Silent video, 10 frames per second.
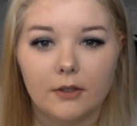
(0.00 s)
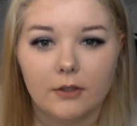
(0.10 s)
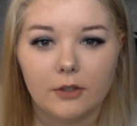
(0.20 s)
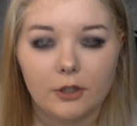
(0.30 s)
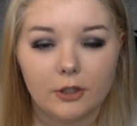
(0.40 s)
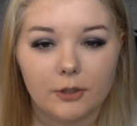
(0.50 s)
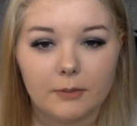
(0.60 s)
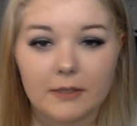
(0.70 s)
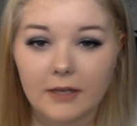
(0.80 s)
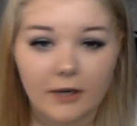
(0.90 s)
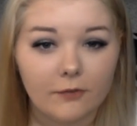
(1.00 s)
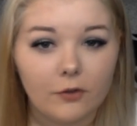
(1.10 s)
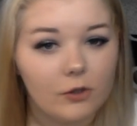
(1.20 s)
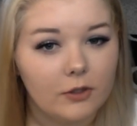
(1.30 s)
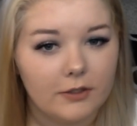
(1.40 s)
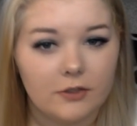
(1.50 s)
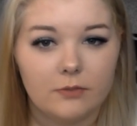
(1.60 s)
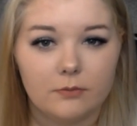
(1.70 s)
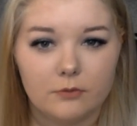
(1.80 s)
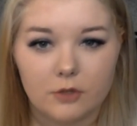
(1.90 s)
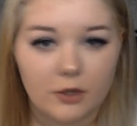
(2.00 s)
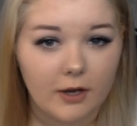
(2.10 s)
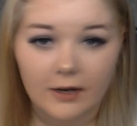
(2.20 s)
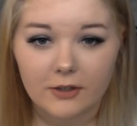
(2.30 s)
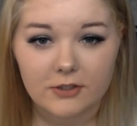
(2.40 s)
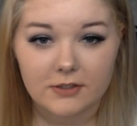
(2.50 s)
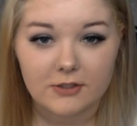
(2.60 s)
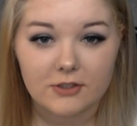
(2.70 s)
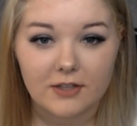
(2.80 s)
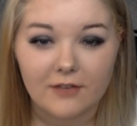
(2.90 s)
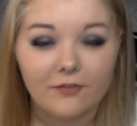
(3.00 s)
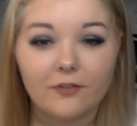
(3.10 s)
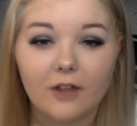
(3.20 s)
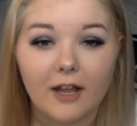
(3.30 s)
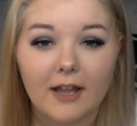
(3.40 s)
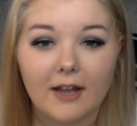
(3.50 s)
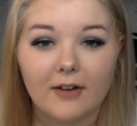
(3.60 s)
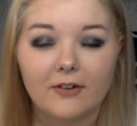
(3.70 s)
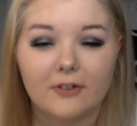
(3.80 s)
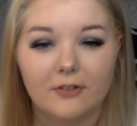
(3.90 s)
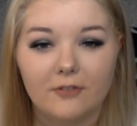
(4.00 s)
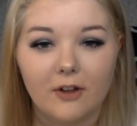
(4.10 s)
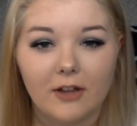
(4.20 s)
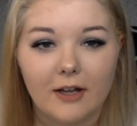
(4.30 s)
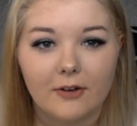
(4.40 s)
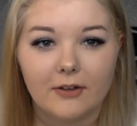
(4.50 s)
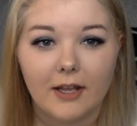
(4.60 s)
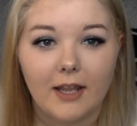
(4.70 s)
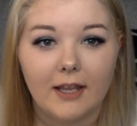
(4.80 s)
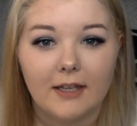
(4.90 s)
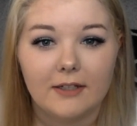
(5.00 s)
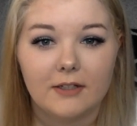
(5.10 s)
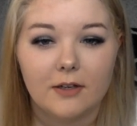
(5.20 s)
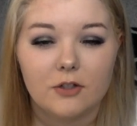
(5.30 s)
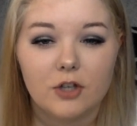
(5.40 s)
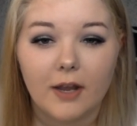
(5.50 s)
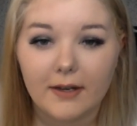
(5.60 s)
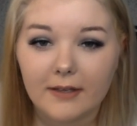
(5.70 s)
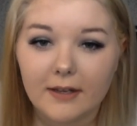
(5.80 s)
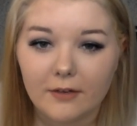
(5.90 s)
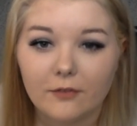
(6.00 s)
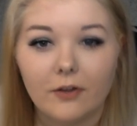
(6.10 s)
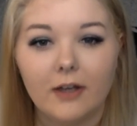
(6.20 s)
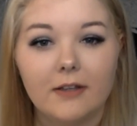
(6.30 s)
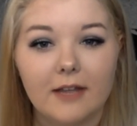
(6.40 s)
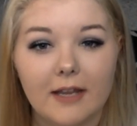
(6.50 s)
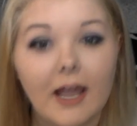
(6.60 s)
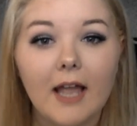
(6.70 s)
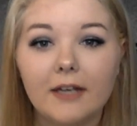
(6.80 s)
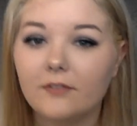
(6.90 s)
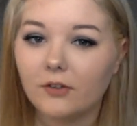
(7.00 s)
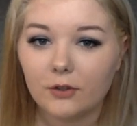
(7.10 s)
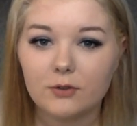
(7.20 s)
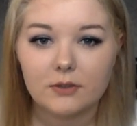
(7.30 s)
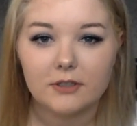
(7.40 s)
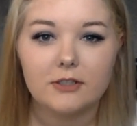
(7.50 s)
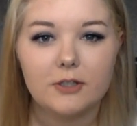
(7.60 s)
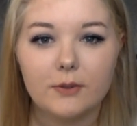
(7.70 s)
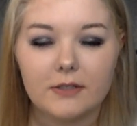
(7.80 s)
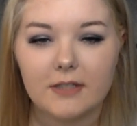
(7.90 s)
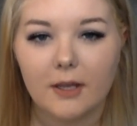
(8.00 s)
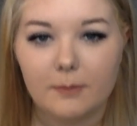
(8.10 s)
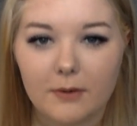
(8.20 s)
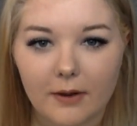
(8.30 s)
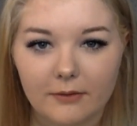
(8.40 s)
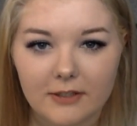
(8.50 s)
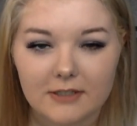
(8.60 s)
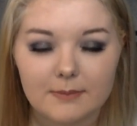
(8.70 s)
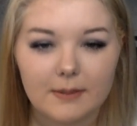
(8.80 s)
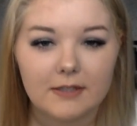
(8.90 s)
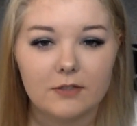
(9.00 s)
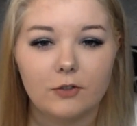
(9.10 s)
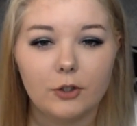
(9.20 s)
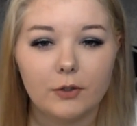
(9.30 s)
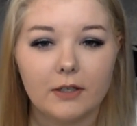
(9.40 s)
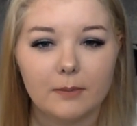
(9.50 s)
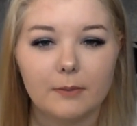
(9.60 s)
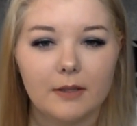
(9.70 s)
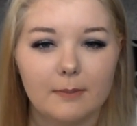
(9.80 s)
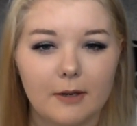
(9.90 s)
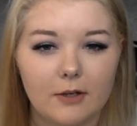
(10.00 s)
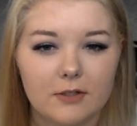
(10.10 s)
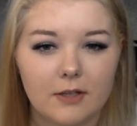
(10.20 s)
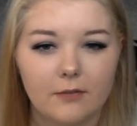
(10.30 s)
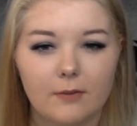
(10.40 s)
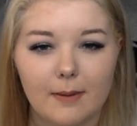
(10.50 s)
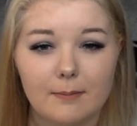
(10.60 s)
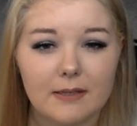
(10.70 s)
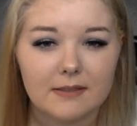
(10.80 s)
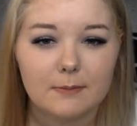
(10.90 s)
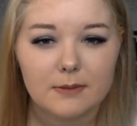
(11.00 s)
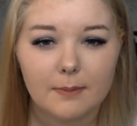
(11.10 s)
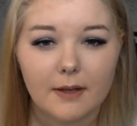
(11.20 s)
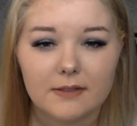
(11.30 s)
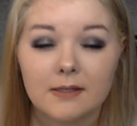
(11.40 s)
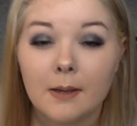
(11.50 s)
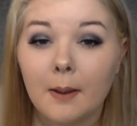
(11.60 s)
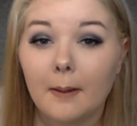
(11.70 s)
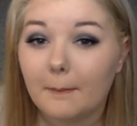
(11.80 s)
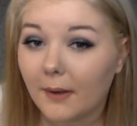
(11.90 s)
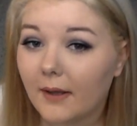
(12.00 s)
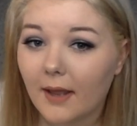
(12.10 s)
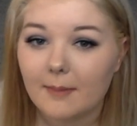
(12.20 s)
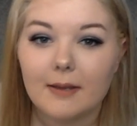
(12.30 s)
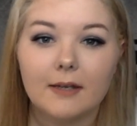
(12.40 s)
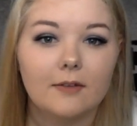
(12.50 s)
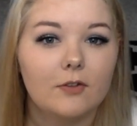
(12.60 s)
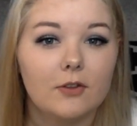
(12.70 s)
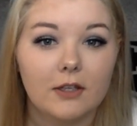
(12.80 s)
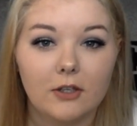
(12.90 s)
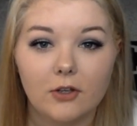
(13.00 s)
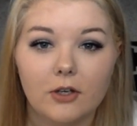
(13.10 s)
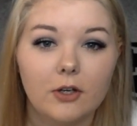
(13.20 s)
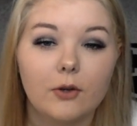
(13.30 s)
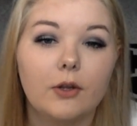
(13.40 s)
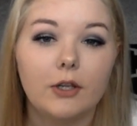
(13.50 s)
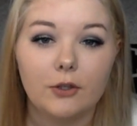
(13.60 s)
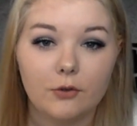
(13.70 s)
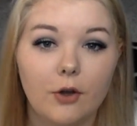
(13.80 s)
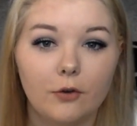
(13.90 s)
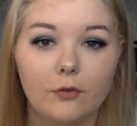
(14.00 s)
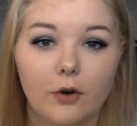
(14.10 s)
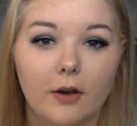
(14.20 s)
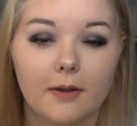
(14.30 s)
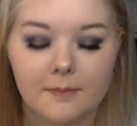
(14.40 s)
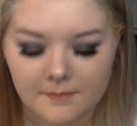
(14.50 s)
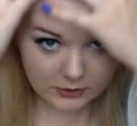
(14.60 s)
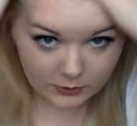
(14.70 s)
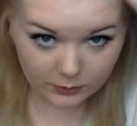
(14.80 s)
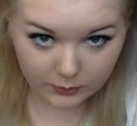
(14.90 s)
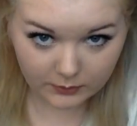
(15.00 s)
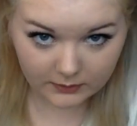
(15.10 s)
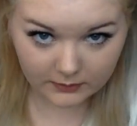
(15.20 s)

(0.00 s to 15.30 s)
you're being careful, and so your hair doesn't just like fly out or fall out, and try to get a friend that kind of knows what they're doing to help you out with this, because if you're doing it completely by yourself, you may miss some spots. But I mean, if you think you can do it, you go for it. To